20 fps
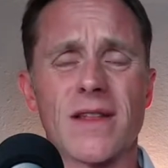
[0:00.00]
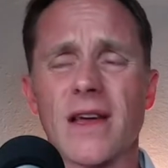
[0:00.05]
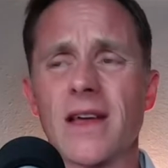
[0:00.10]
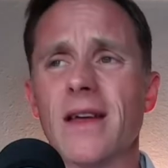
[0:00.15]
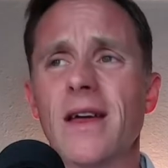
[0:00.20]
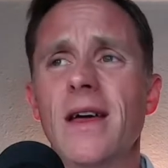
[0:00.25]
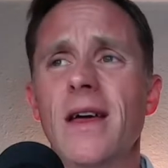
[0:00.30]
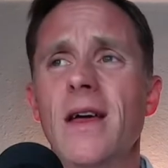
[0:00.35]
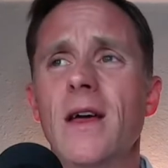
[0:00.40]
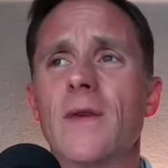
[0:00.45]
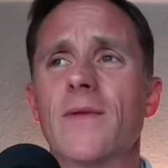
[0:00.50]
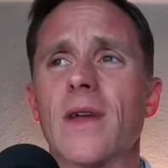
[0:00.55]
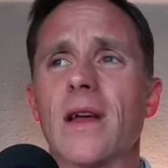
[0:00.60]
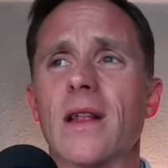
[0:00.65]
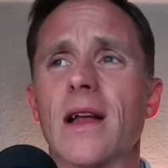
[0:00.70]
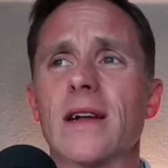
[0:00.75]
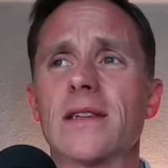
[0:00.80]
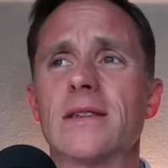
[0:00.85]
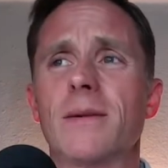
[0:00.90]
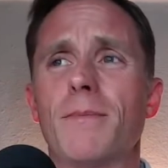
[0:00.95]
They
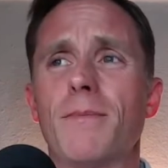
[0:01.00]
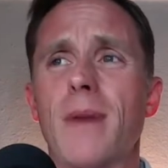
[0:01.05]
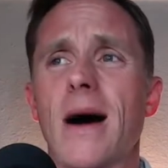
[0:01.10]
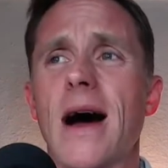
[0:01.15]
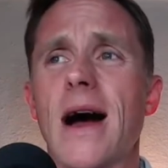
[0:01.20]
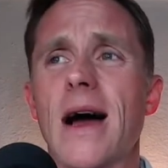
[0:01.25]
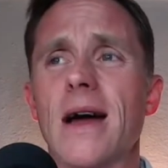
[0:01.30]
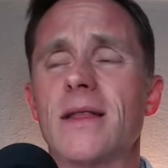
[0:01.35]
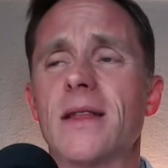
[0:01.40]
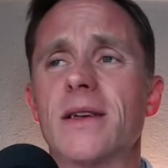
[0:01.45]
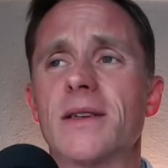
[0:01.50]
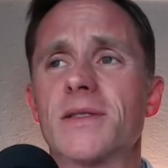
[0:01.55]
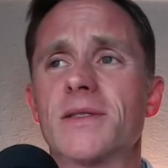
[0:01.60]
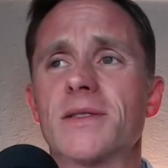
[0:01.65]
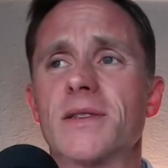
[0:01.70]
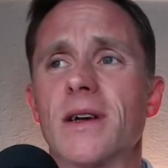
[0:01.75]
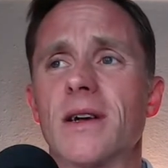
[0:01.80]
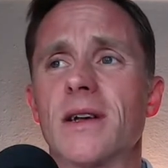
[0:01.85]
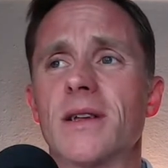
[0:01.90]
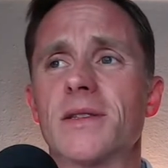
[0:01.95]
like to buy
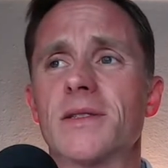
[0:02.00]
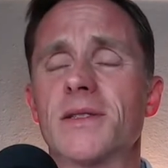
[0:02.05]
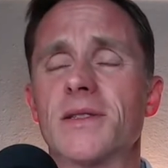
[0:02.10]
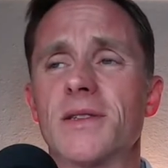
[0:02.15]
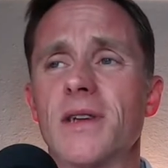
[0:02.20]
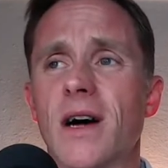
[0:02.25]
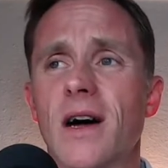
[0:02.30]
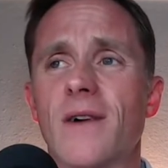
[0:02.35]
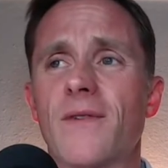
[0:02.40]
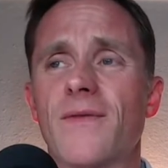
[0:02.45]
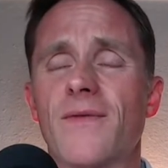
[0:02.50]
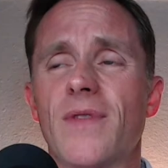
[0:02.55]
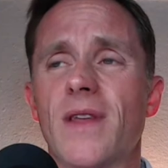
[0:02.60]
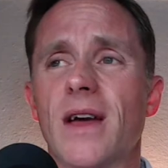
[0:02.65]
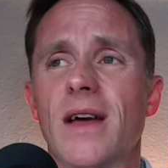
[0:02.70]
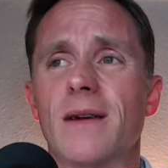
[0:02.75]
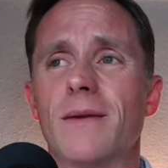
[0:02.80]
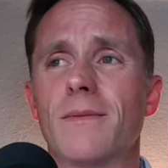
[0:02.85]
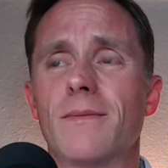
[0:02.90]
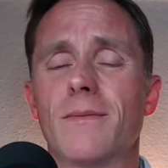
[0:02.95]
this stuff
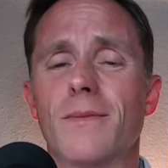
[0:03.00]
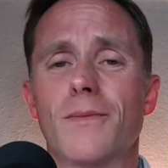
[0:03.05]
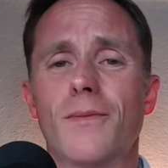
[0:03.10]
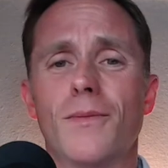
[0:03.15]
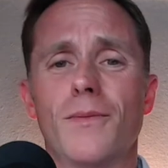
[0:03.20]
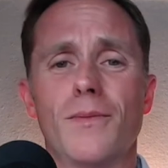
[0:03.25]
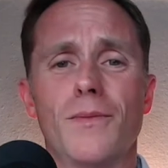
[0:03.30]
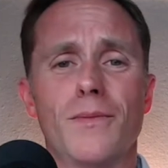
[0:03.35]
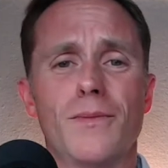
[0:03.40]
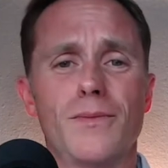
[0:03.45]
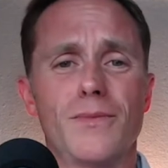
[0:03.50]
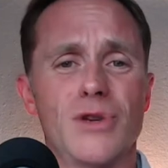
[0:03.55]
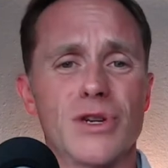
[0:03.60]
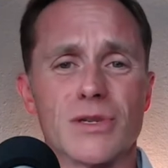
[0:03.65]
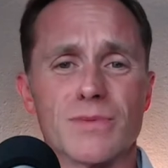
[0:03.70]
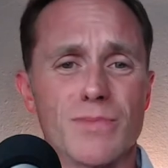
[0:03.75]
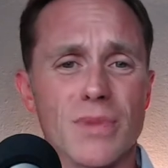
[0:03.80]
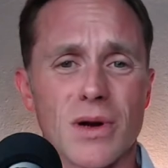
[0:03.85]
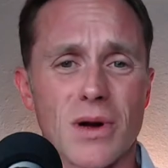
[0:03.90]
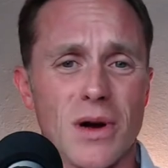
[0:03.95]
that
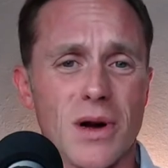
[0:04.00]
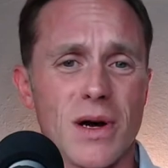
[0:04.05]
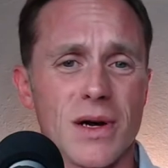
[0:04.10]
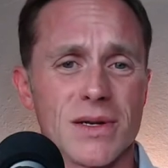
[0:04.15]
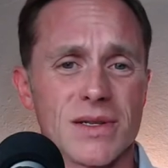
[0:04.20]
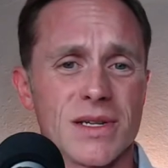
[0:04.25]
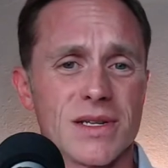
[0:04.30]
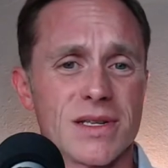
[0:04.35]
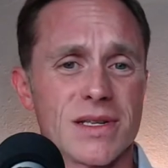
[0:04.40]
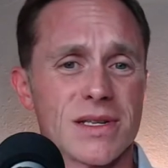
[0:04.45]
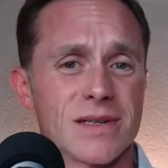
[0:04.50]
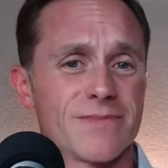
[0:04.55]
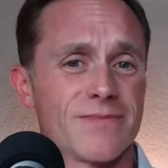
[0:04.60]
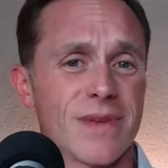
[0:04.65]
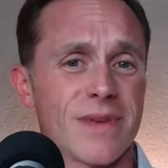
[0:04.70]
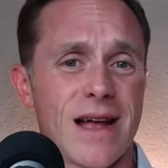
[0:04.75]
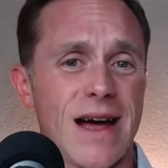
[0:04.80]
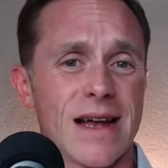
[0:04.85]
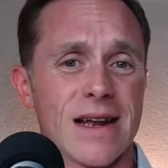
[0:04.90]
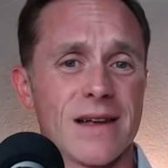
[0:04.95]
just because it's
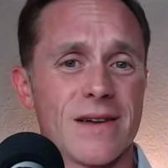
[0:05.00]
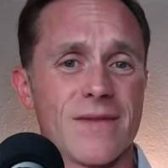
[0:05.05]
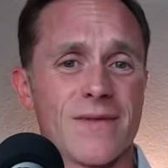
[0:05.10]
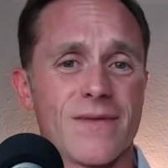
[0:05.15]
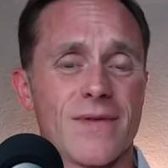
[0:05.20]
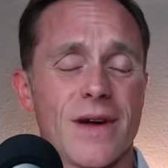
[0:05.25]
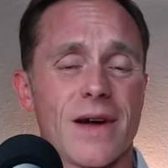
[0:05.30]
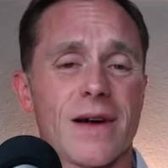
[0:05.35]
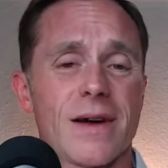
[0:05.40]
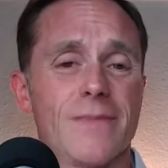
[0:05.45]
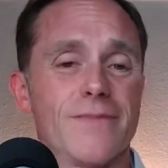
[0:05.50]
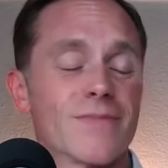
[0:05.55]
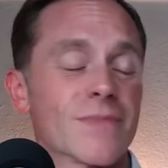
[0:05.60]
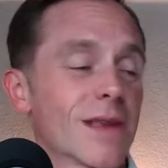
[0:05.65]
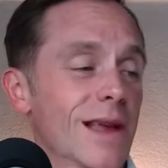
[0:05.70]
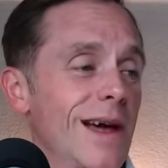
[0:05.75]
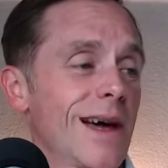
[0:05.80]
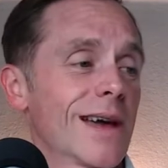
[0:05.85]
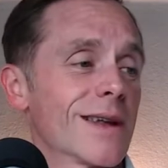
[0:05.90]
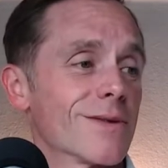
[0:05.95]
kind of
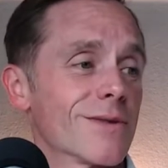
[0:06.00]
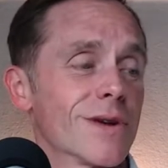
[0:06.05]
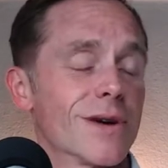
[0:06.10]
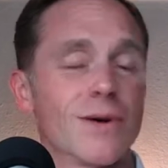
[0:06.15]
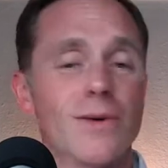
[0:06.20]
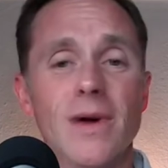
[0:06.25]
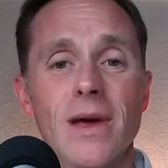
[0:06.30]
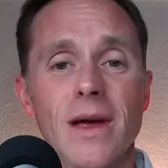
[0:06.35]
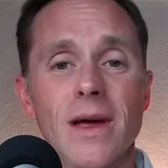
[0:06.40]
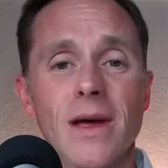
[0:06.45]
I don't know.